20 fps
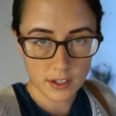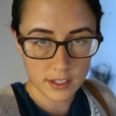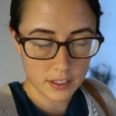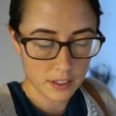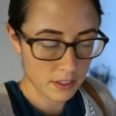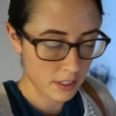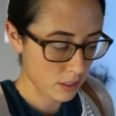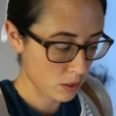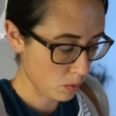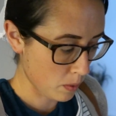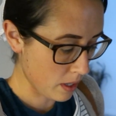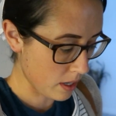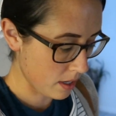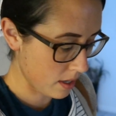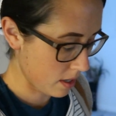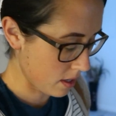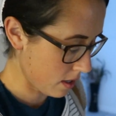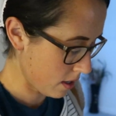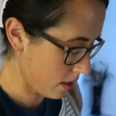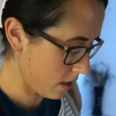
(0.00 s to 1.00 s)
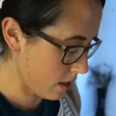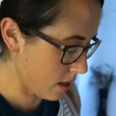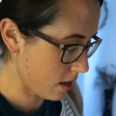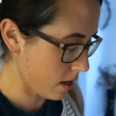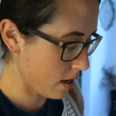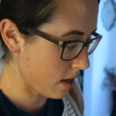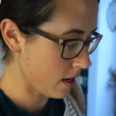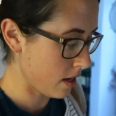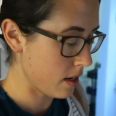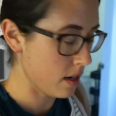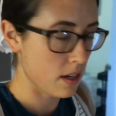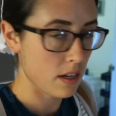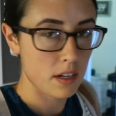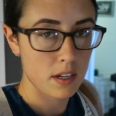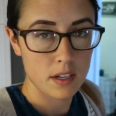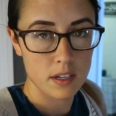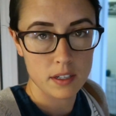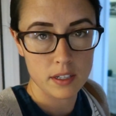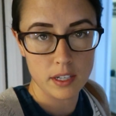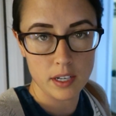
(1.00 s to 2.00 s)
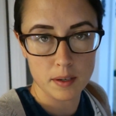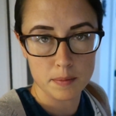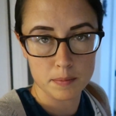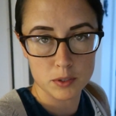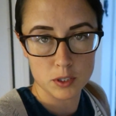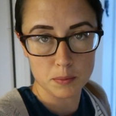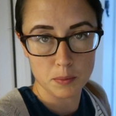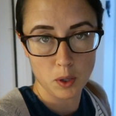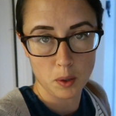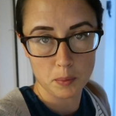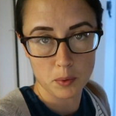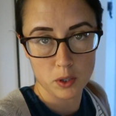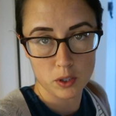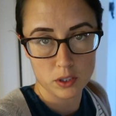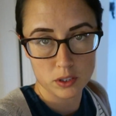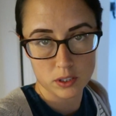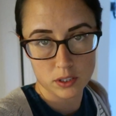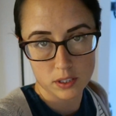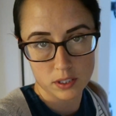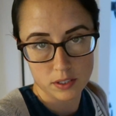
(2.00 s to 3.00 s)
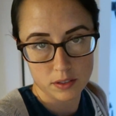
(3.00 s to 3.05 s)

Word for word: earlier this week and get them some more books